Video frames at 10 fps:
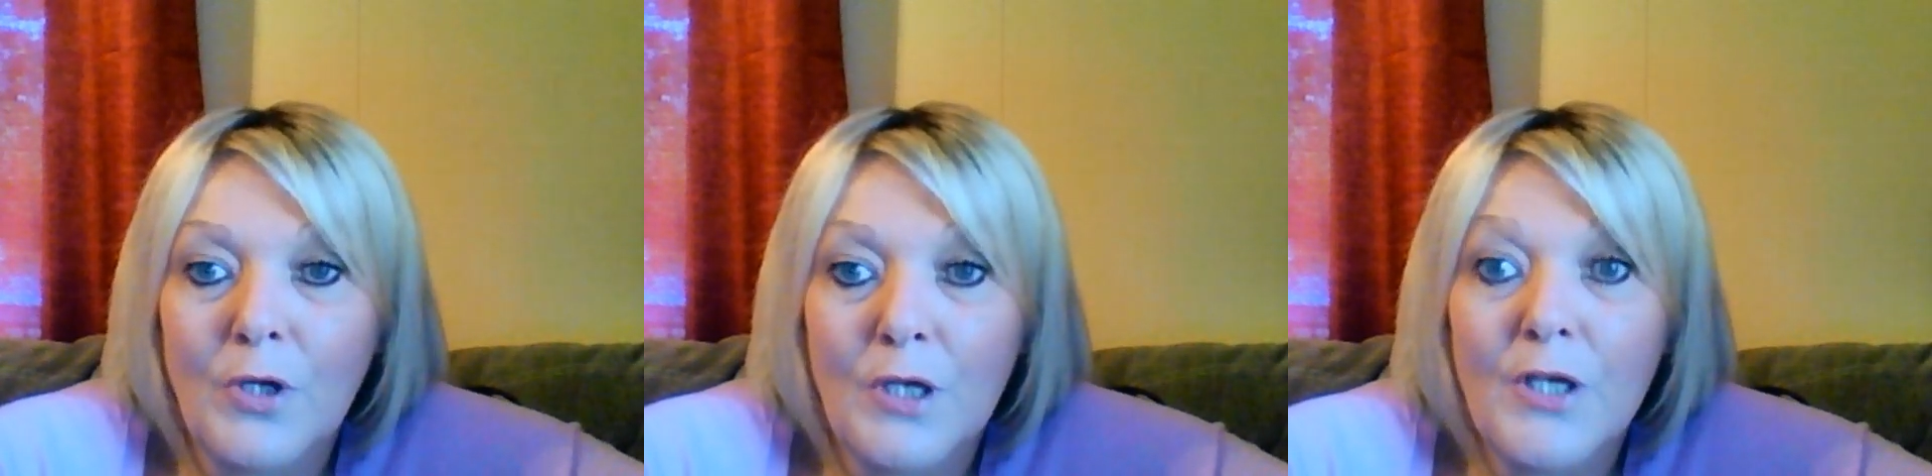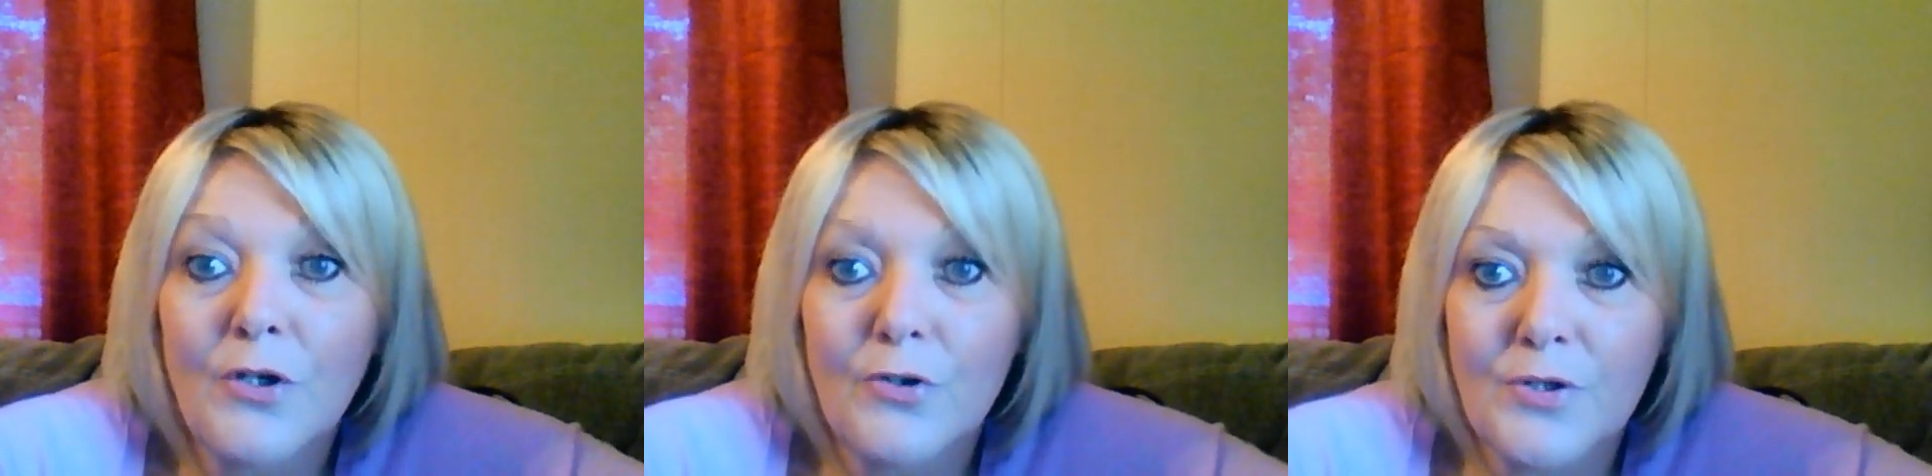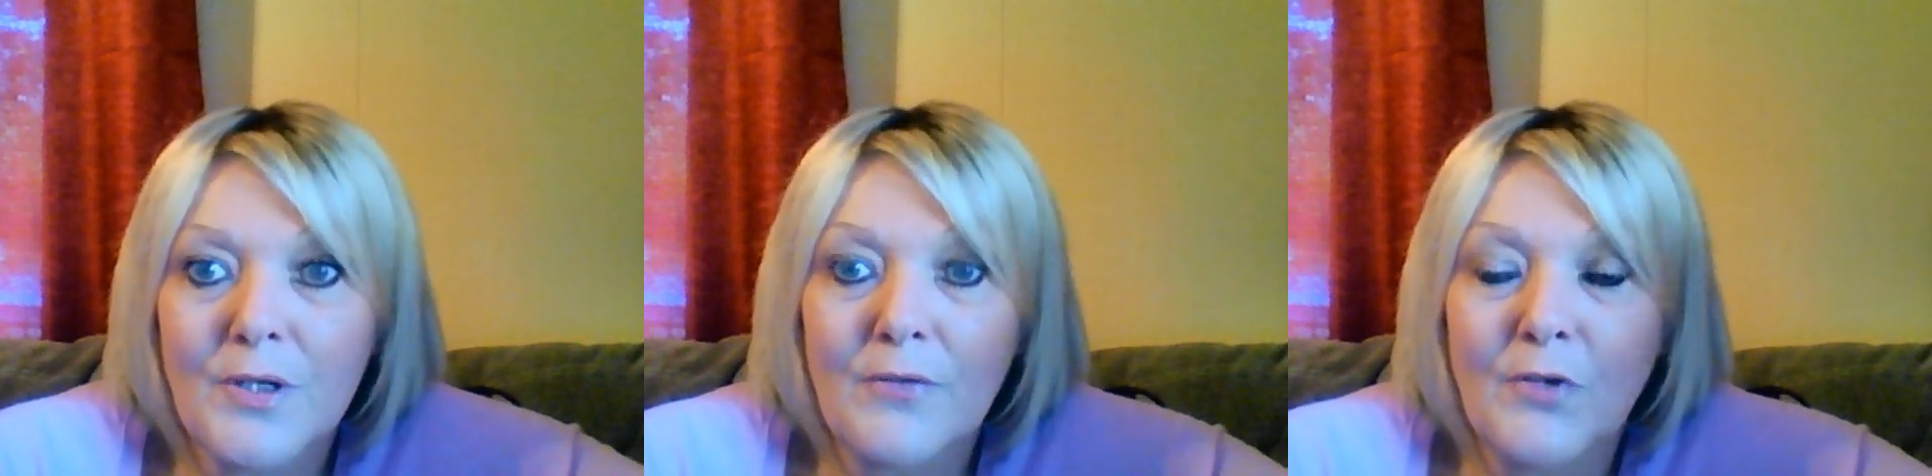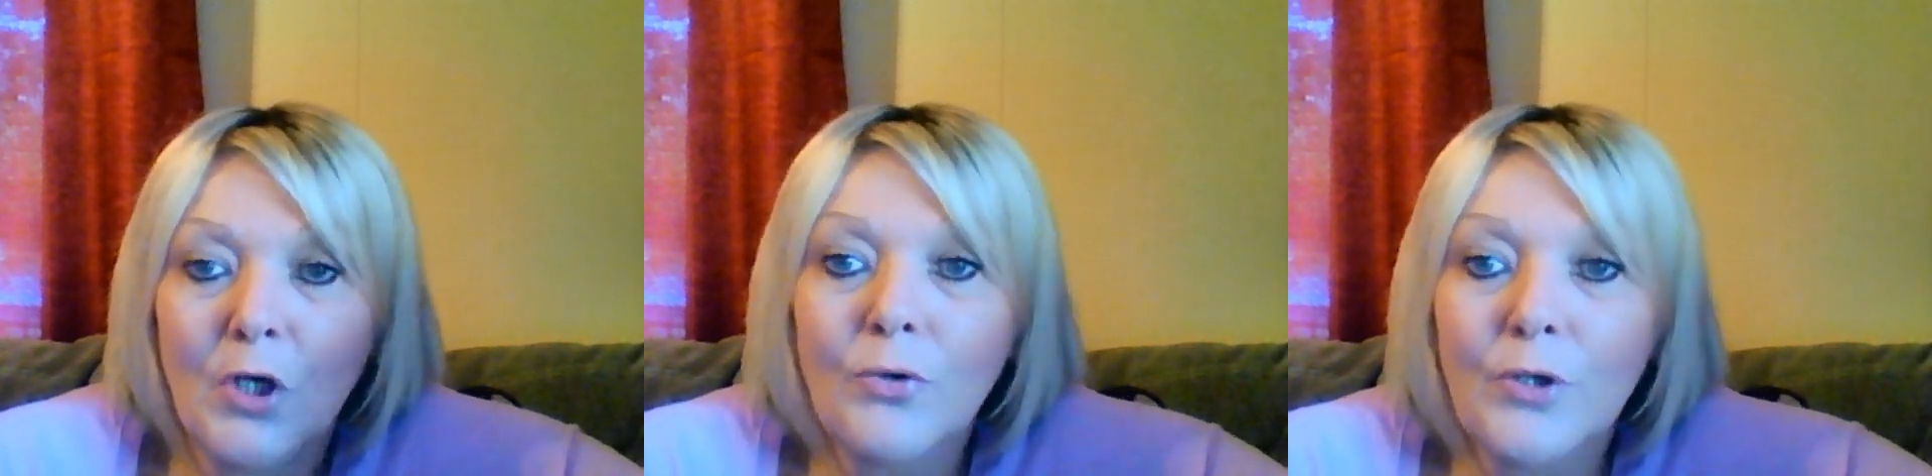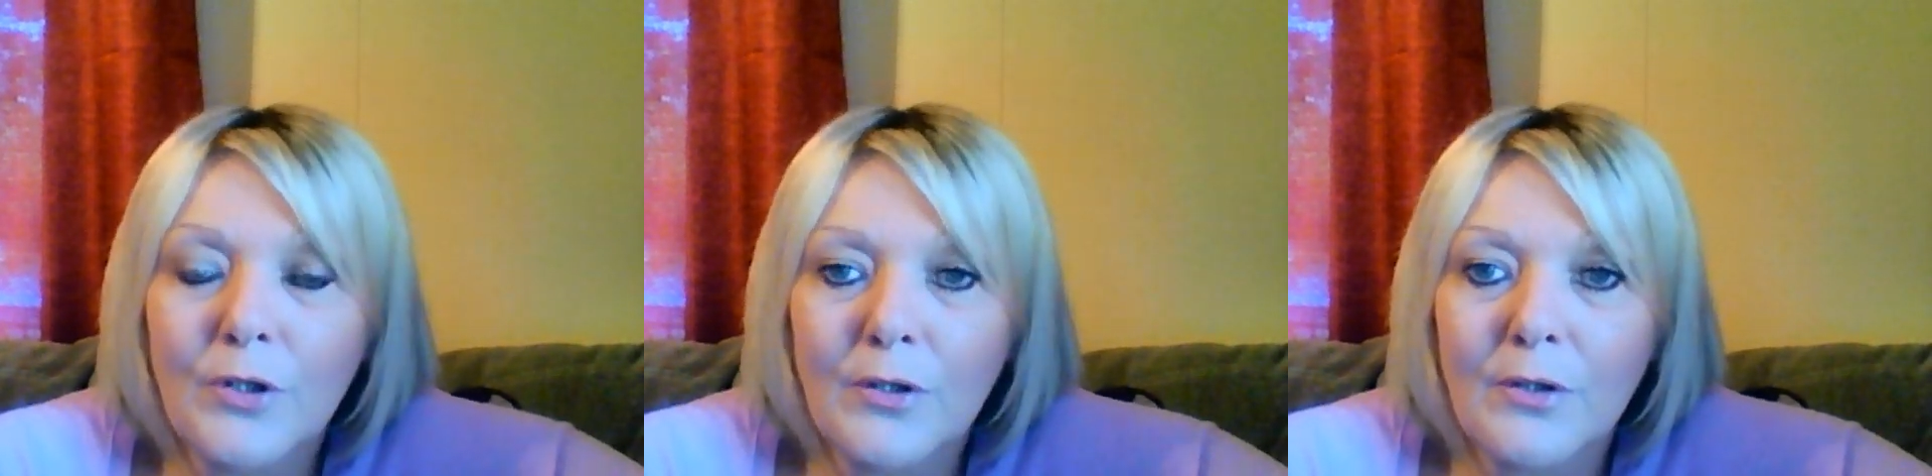years that I've known
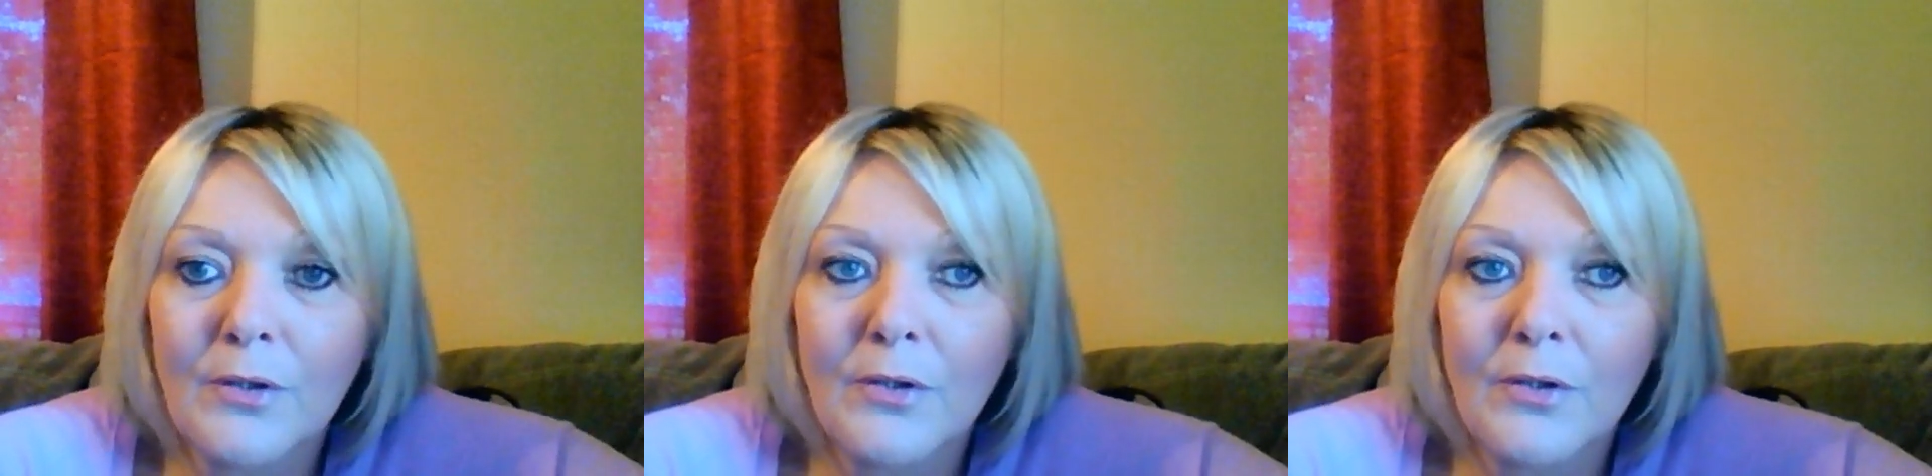her,